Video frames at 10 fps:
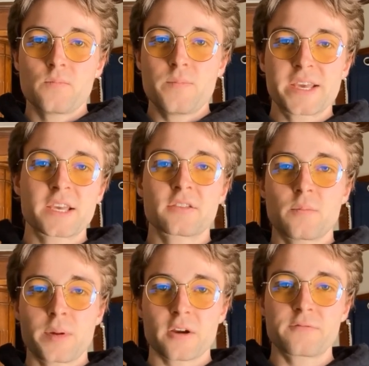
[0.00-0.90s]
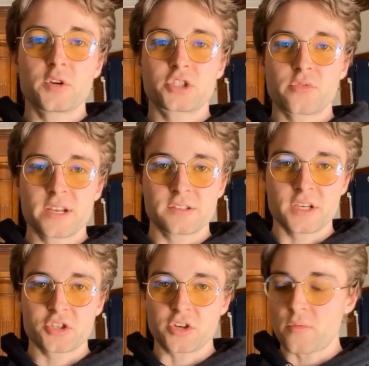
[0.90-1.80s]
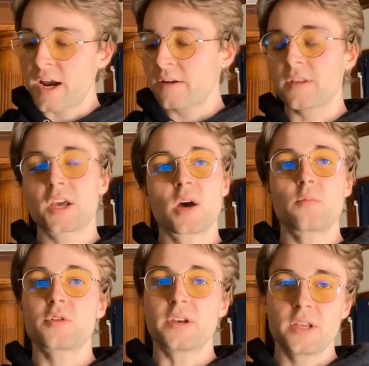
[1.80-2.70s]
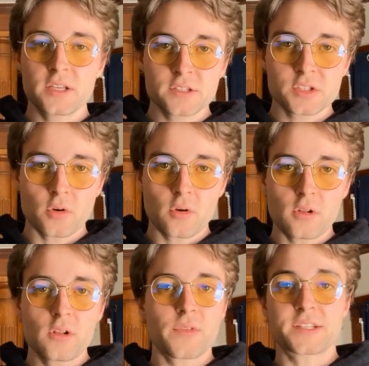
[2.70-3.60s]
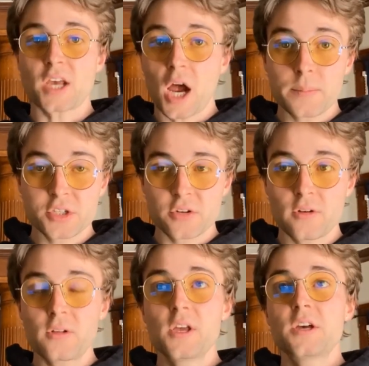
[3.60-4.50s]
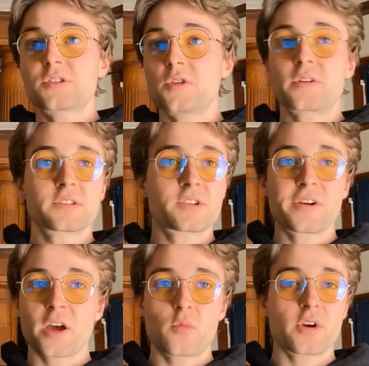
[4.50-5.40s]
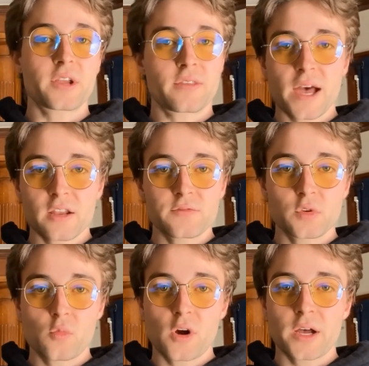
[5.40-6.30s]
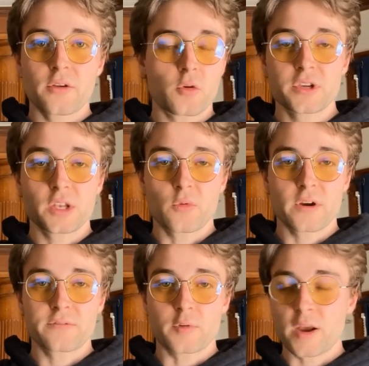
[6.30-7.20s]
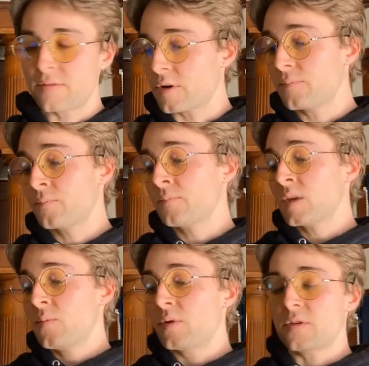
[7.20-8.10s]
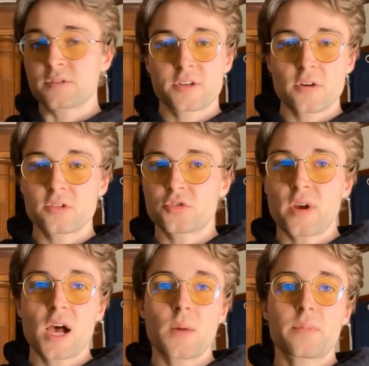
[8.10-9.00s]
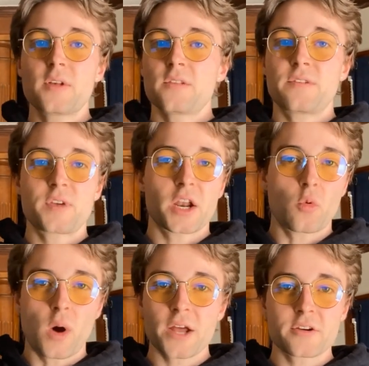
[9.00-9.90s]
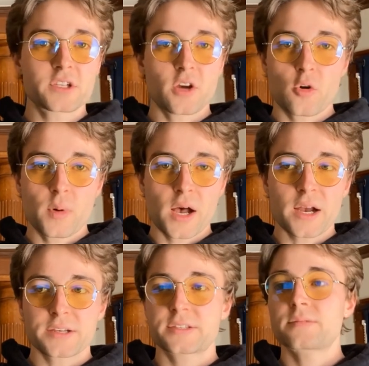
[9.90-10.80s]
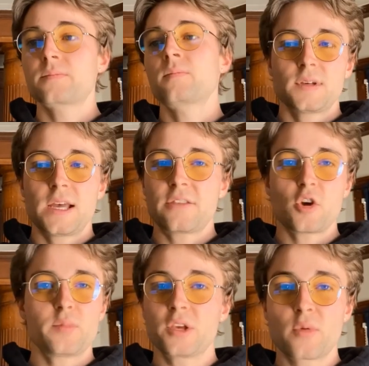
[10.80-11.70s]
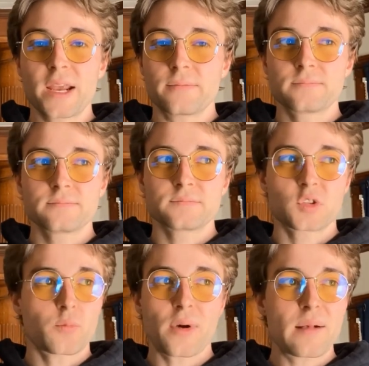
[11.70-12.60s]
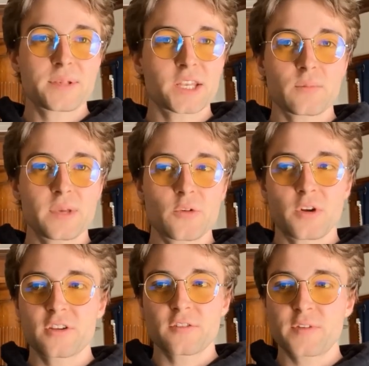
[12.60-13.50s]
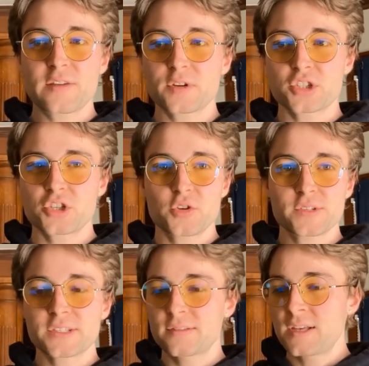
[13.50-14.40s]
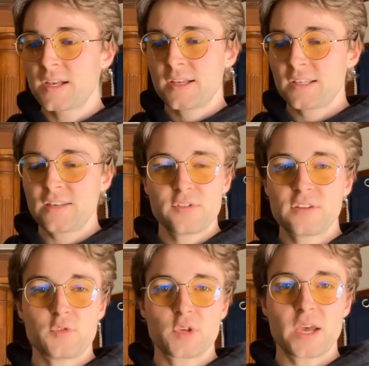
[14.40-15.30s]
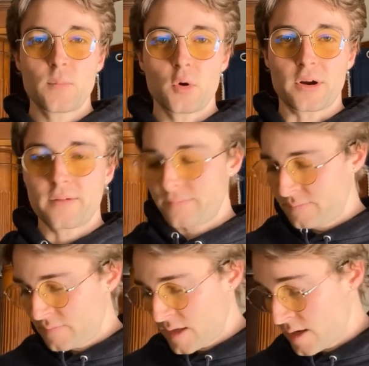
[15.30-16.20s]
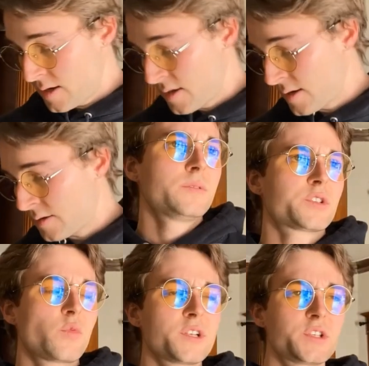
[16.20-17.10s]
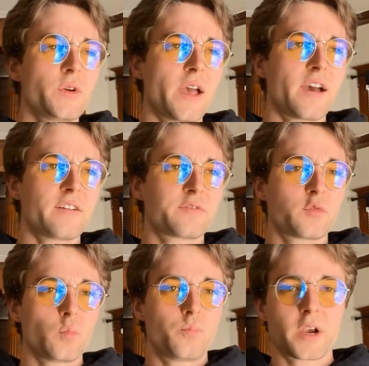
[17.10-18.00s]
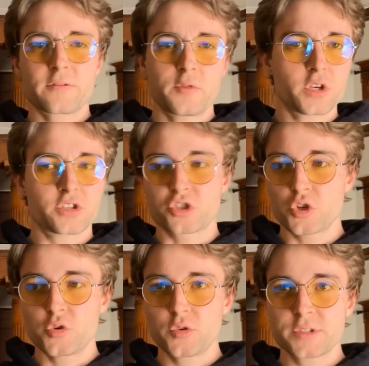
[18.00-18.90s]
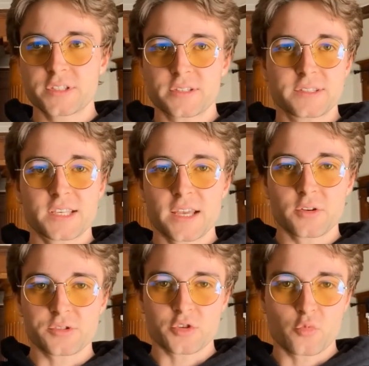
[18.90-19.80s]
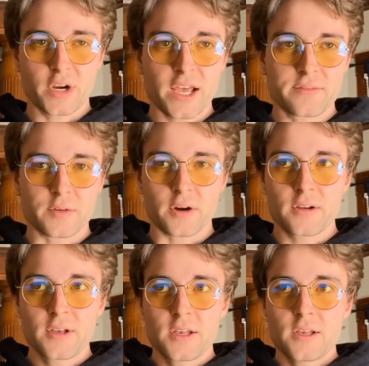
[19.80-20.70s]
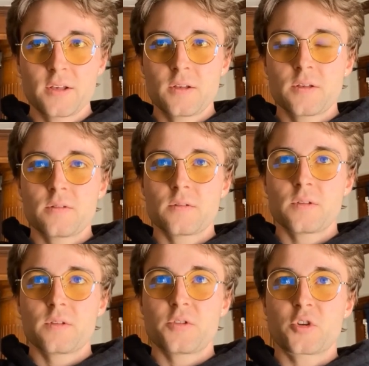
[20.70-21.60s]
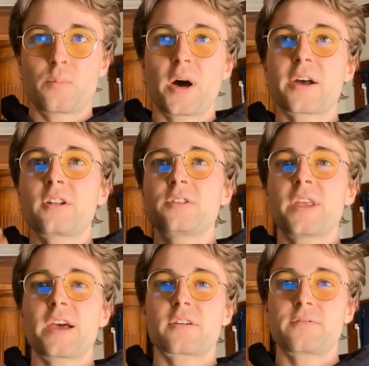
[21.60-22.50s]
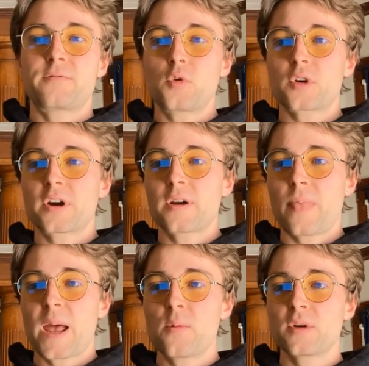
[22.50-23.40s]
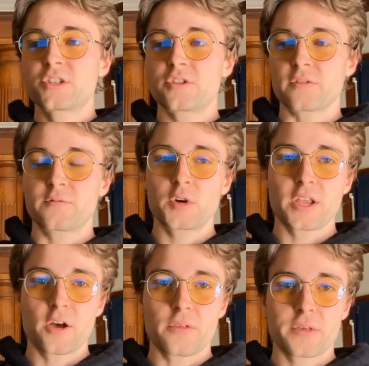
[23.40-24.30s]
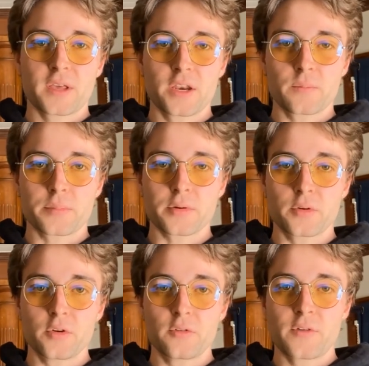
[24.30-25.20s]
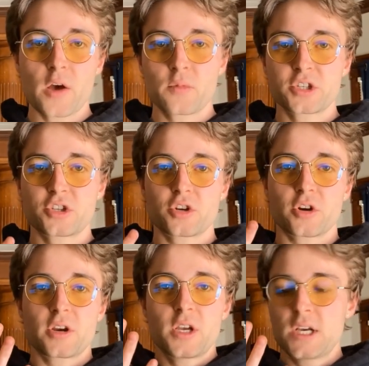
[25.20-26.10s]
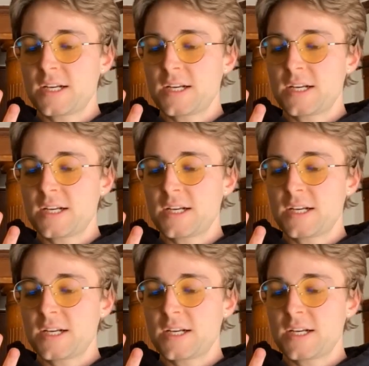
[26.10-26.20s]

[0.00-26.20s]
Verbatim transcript: making the barefoot transition, right? They come with an insole that's optional, so you can start out wearing that if you want, or you can wear it forever. But they're zero drop, they've got a wider toe box, and they'll be great. They'll probably end up being one of your favorite shoes, even if you get more. So once you have barefoot shoes and sandals or whatever, your bottleneck for how much your foot health can improve, how much your